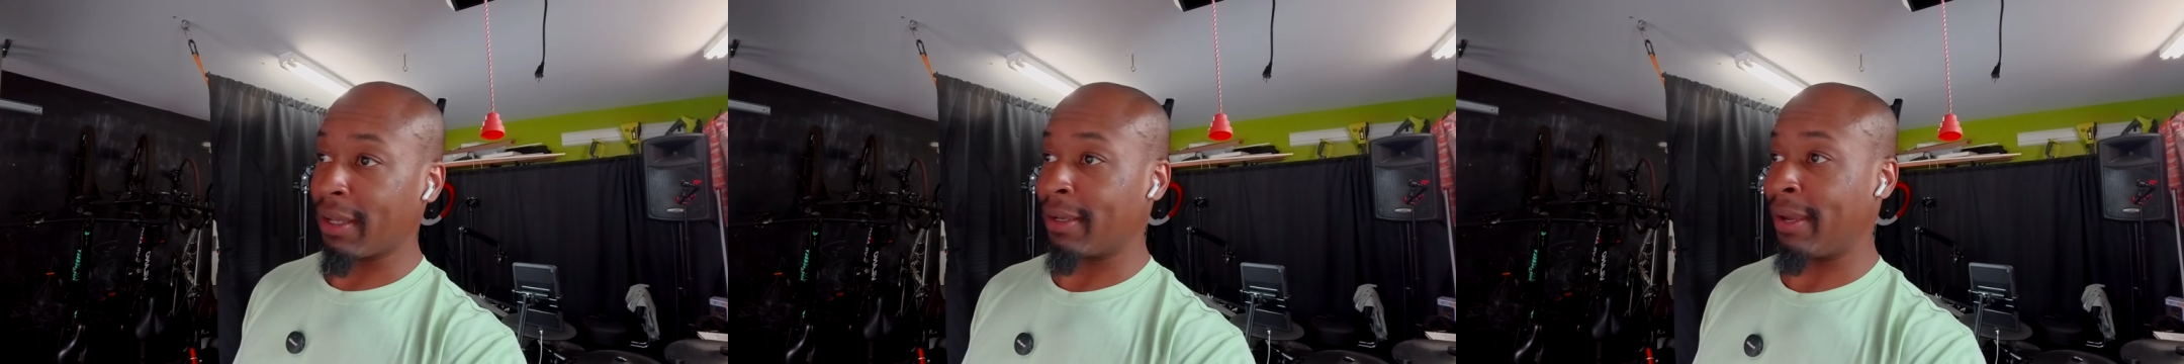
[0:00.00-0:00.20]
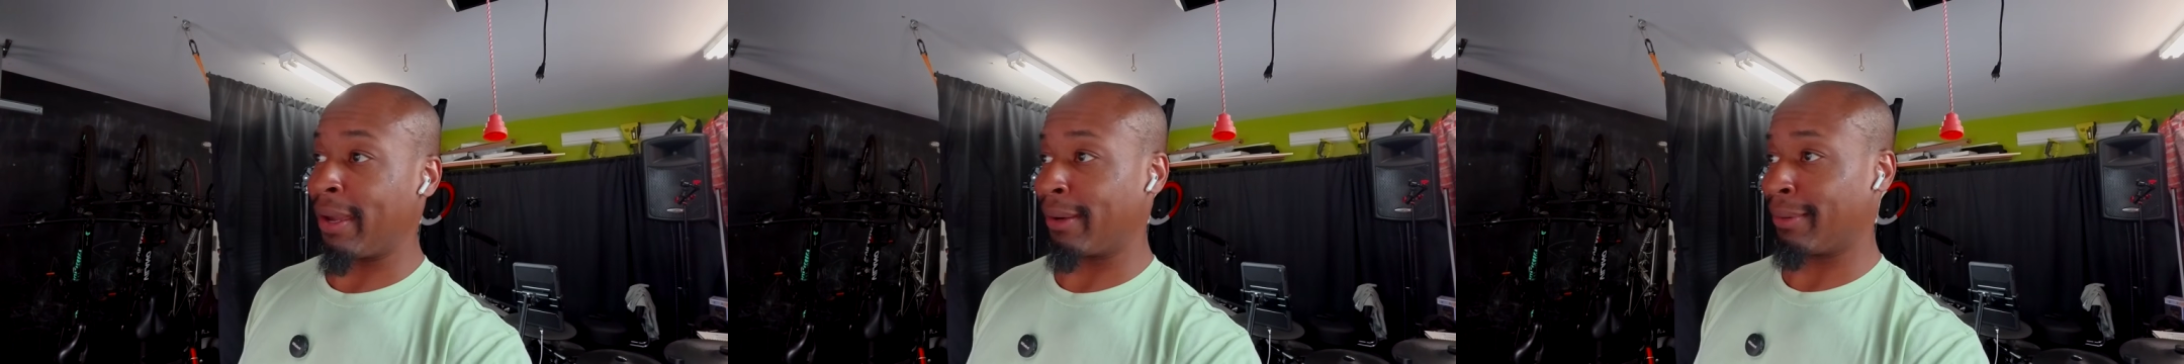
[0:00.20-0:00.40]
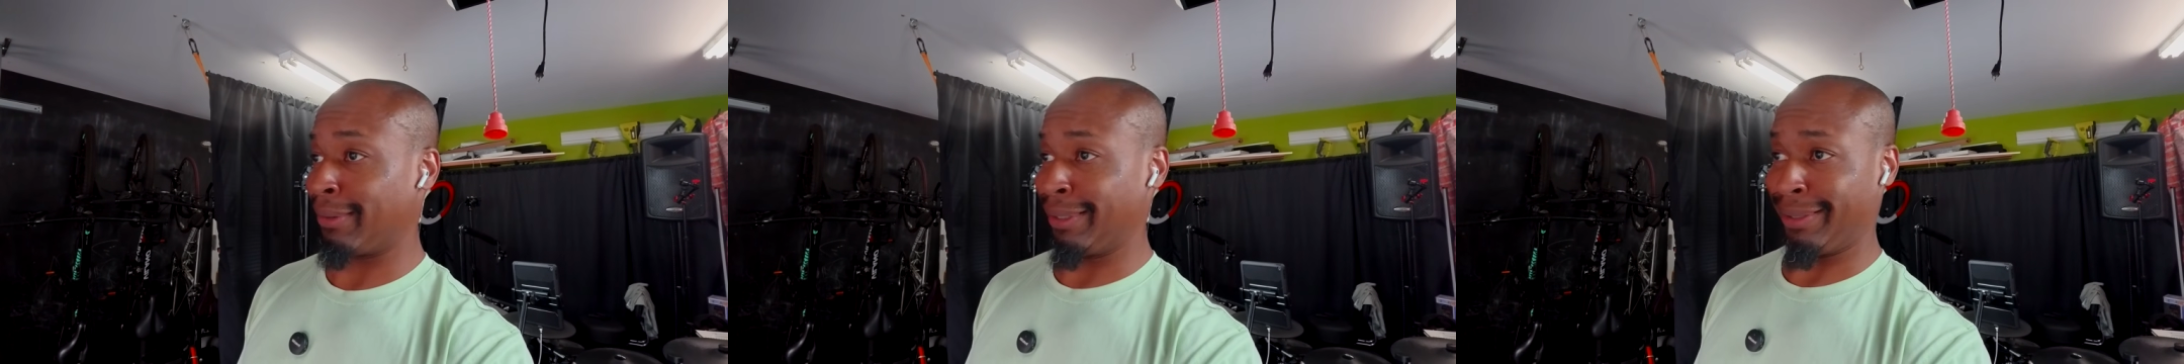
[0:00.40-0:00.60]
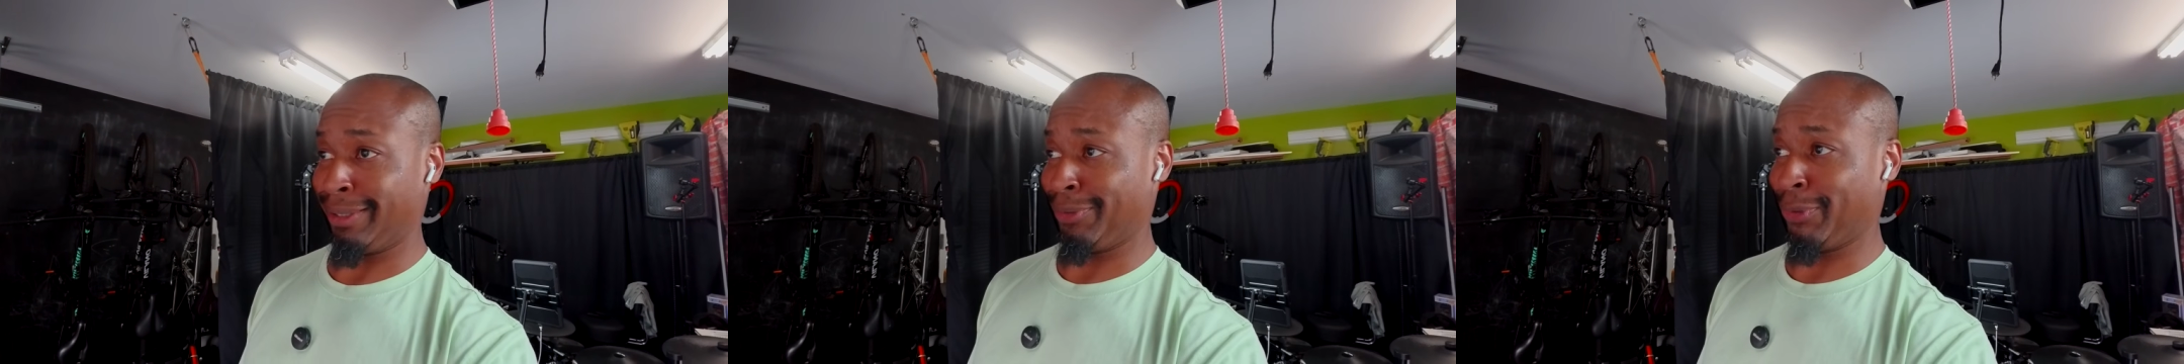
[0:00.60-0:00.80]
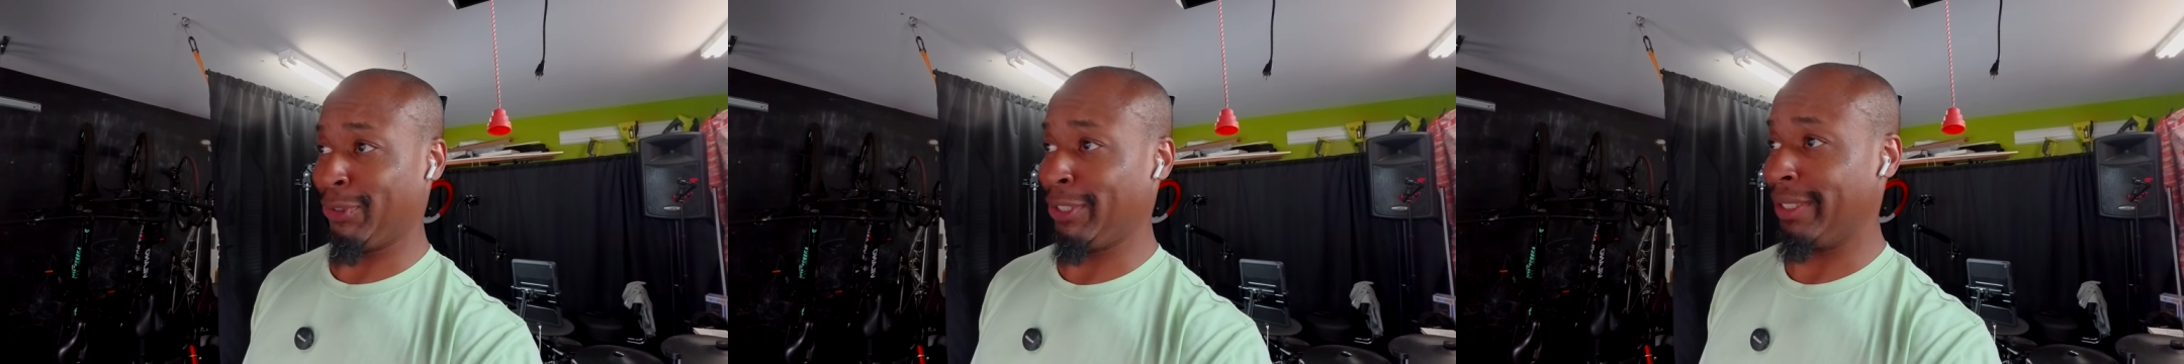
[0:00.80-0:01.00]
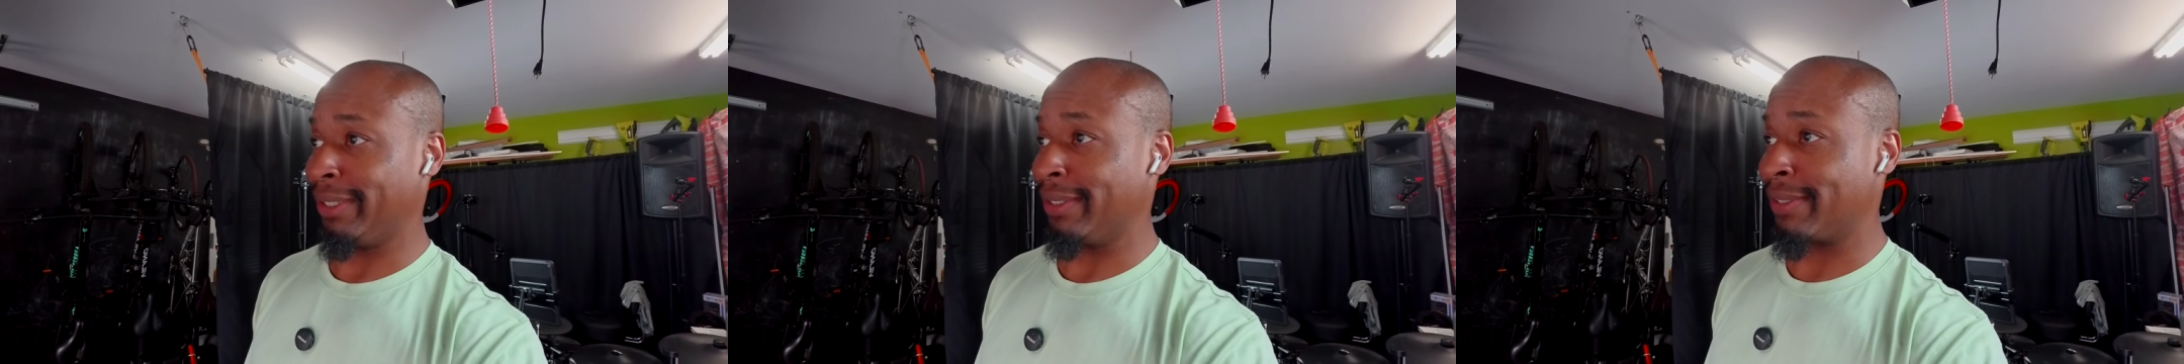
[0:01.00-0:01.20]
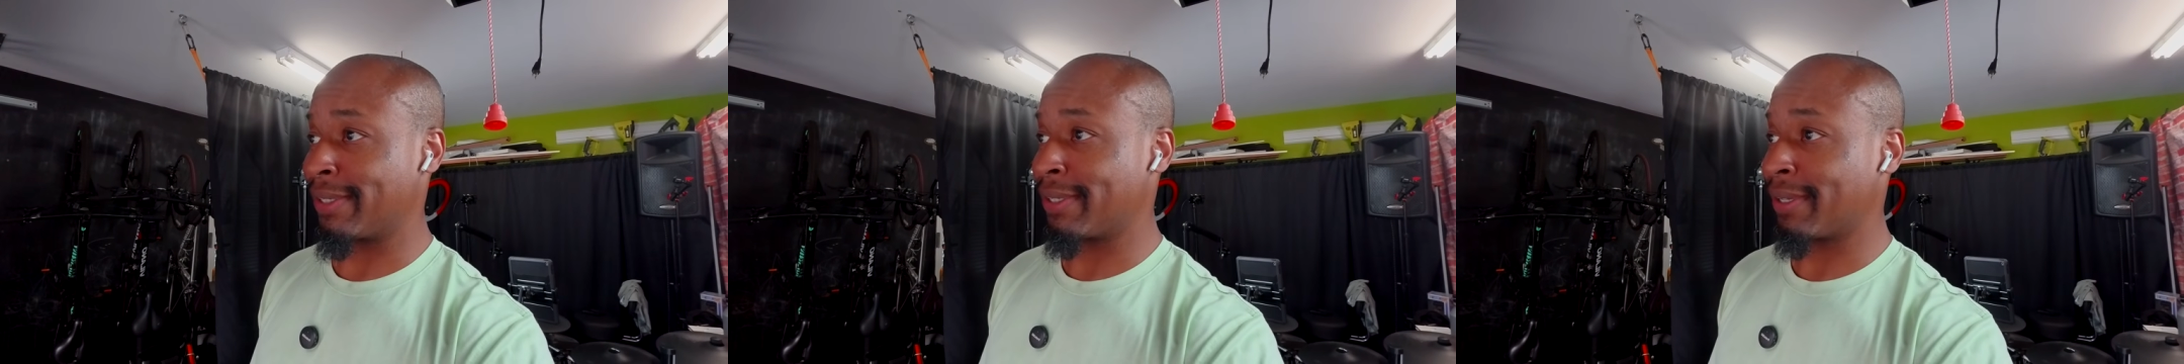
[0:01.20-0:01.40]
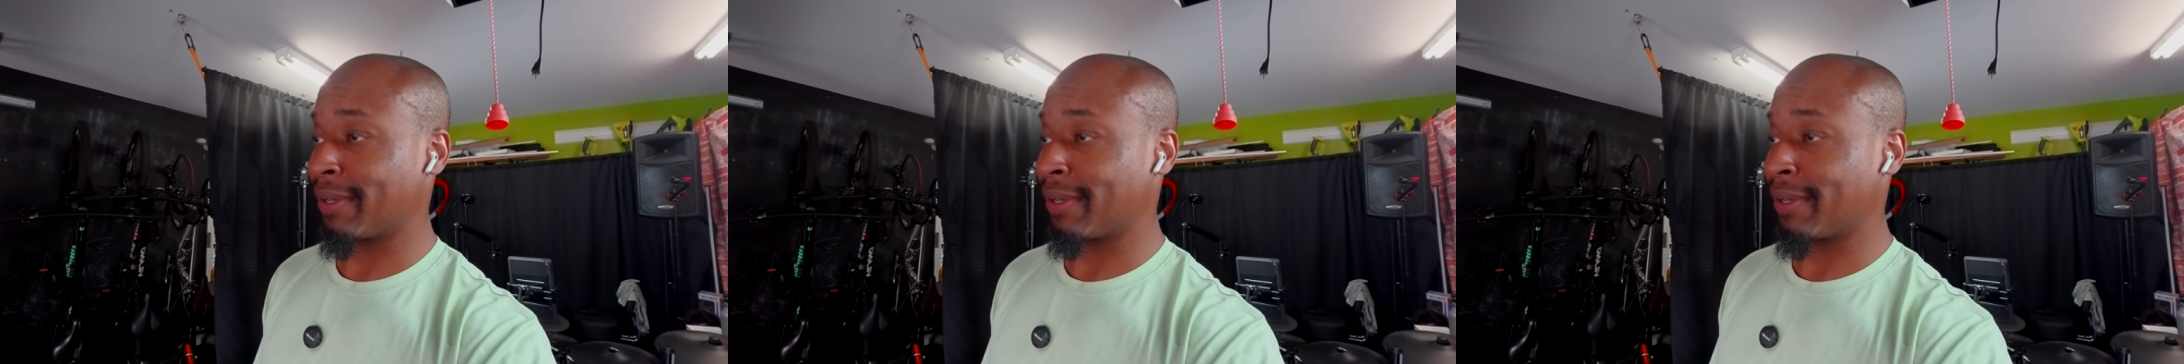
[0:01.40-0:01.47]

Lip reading: handle in the woods.